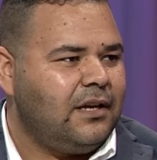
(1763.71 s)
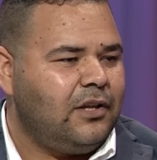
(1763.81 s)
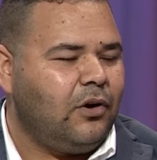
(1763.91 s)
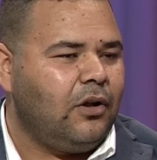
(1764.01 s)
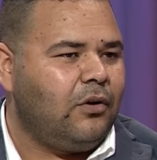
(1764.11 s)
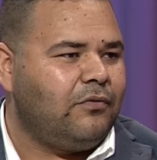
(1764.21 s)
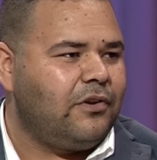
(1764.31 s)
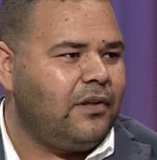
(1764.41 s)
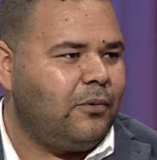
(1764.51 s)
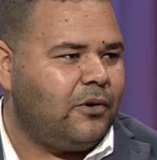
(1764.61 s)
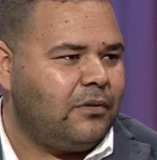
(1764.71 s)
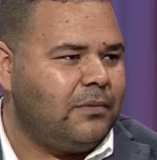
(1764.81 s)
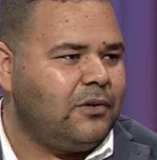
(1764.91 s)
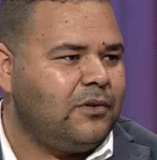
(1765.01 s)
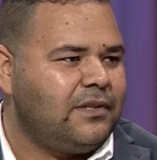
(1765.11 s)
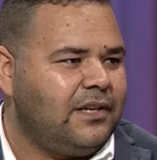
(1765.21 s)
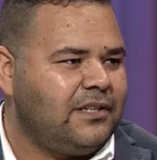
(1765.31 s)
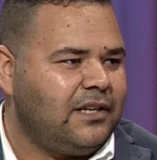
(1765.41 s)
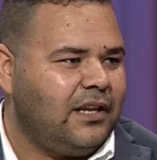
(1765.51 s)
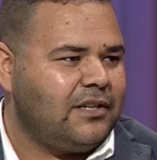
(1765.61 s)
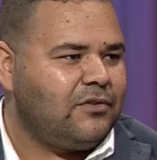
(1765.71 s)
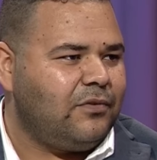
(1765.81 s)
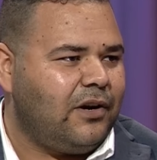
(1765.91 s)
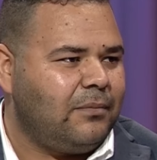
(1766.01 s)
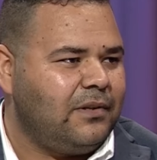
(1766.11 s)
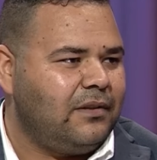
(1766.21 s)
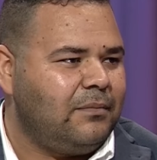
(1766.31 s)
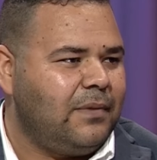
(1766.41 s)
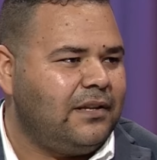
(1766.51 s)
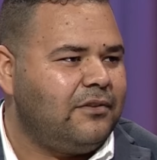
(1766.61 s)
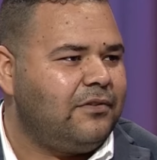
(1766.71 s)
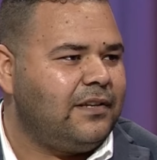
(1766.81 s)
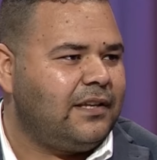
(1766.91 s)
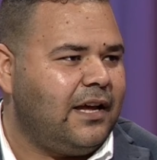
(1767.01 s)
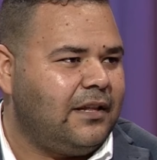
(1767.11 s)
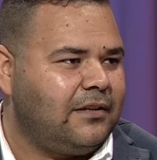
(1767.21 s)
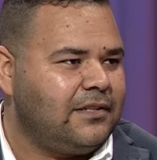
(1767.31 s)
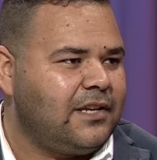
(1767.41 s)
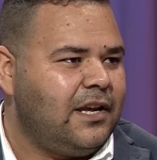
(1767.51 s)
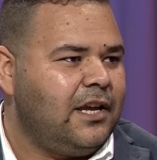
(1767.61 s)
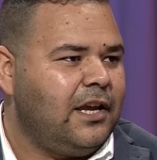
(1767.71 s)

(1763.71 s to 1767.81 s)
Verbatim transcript: Mm-hmm. All over the world, because there's a lot of Arab in many different countries, mm-hmm.